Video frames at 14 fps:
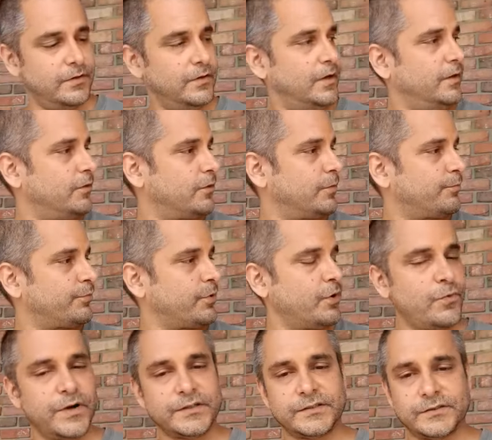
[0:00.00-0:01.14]
either the Pro
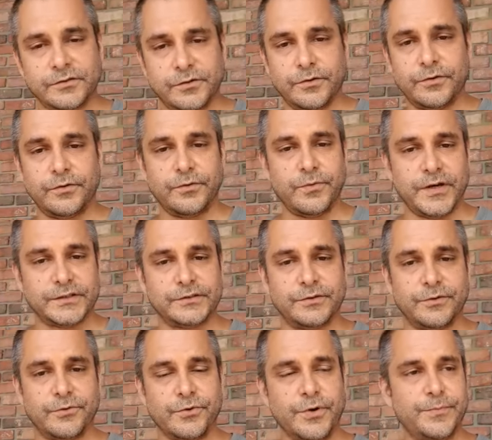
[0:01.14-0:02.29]
Western or
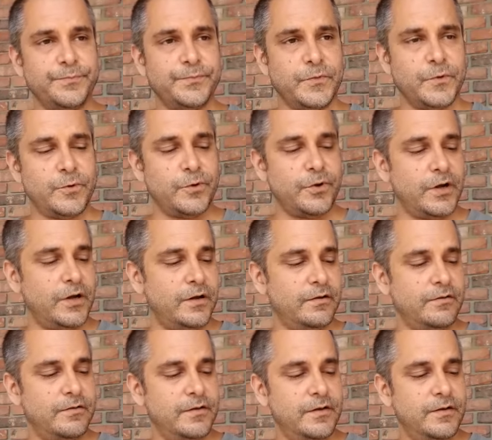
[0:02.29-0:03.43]
Western grip, or
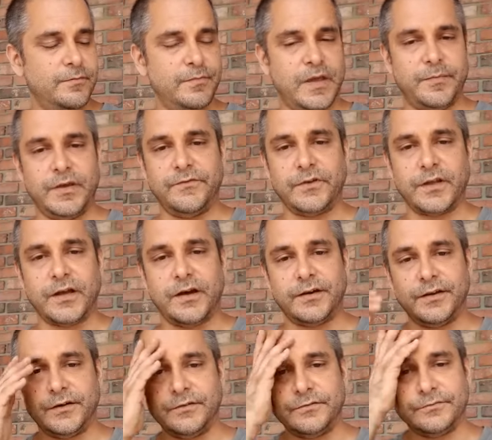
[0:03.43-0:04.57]
maybe even
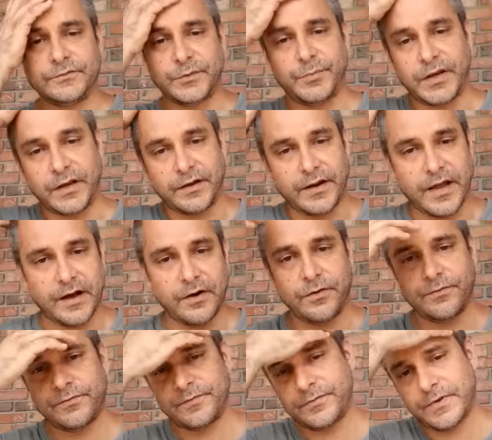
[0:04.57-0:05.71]
Continental, depending on
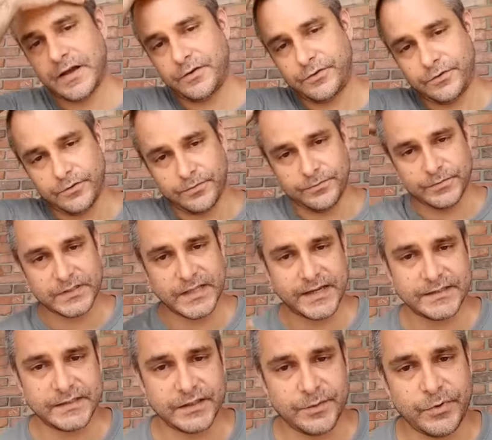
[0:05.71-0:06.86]
how you're
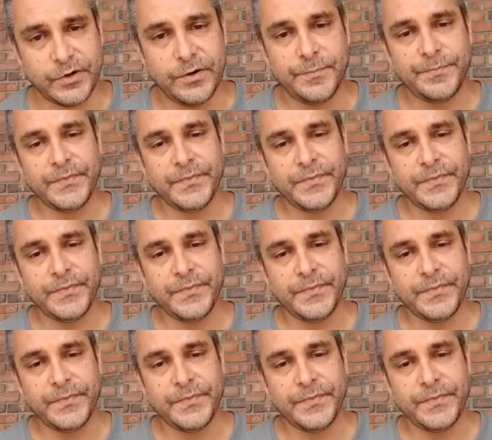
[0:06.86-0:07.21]
slicing the ball.